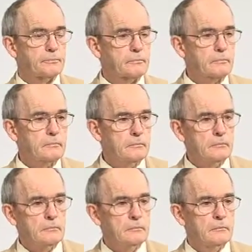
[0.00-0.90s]

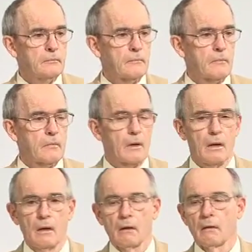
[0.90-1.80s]

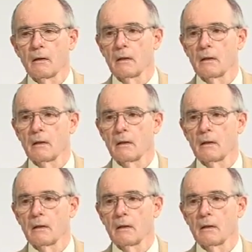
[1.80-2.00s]
Nothing is said.